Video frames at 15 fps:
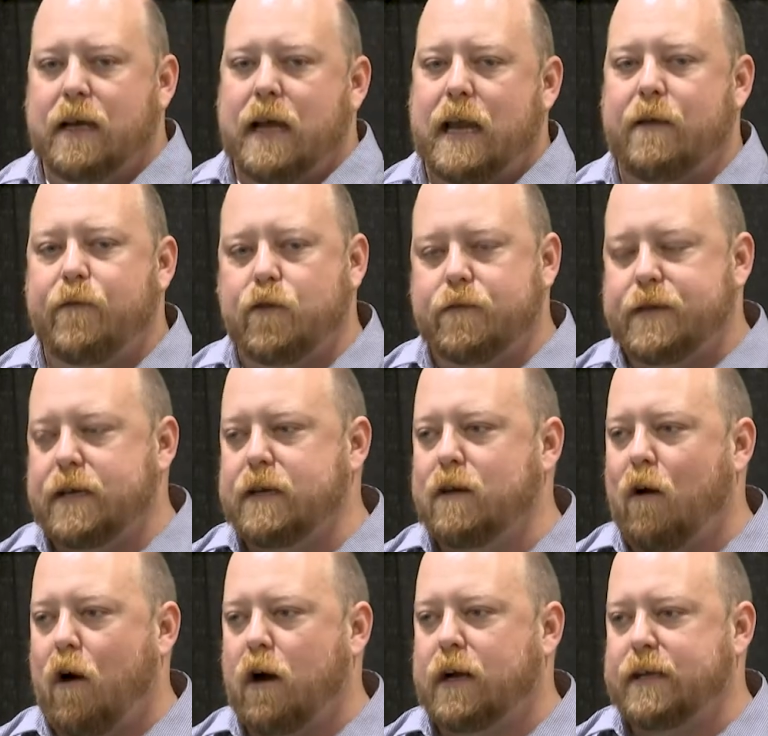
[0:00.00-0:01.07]
And if you didn't
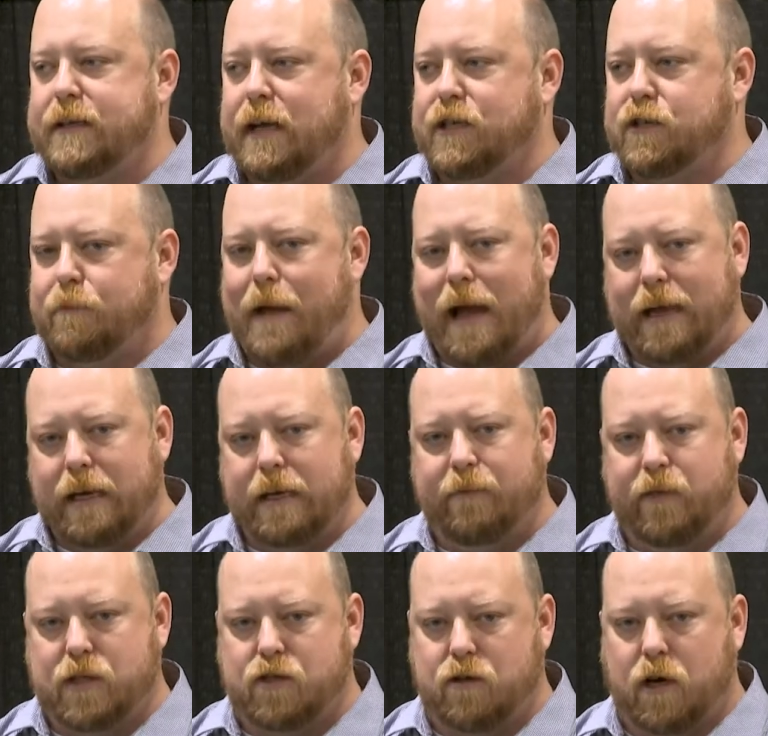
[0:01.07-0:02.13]
architect your backend
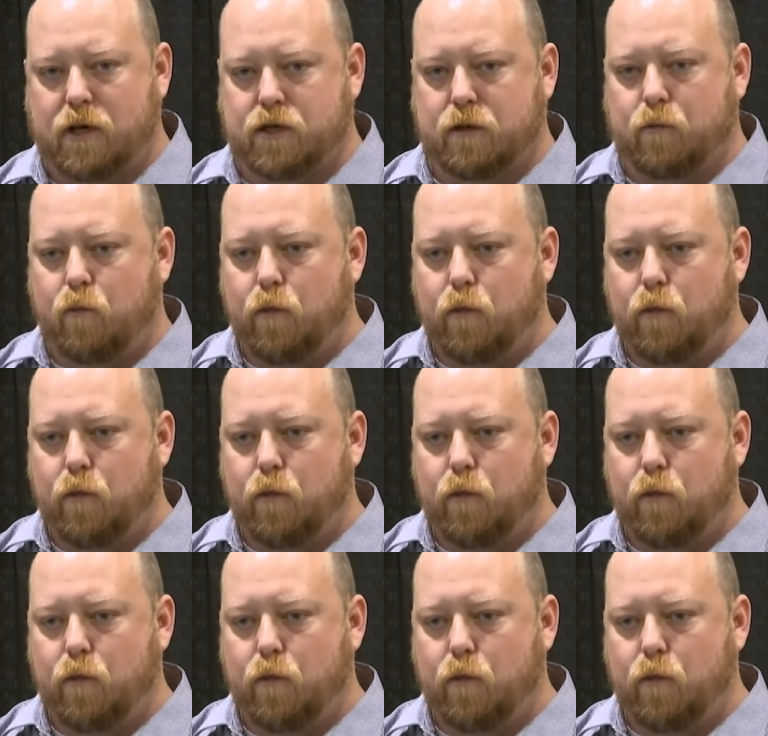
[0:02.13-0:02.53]
infrastructure